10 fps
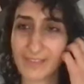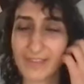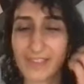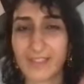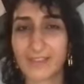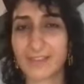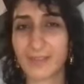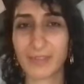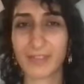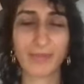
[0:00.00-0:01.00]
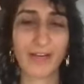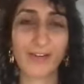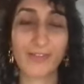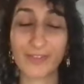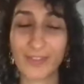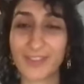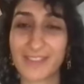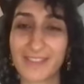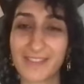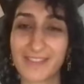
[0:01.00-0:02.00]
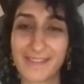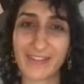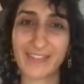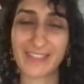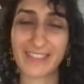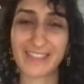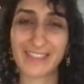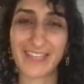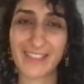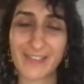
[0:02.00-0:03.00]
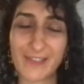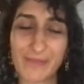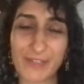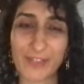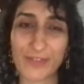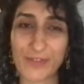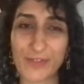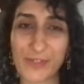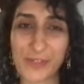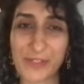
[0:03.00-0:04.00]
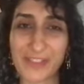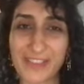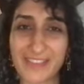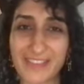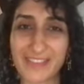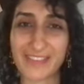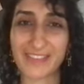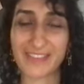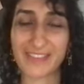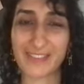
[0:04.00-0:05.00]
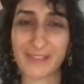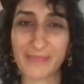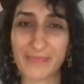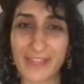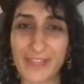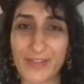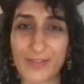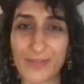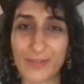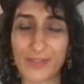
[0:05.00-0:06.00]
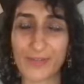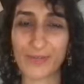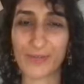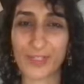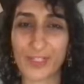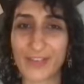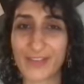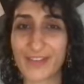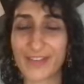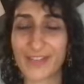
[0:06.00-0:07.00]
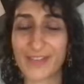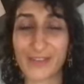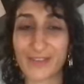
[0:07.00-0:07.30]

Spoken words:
Wow, that's pretty powerful. Thanks so much for this interview and for sharing,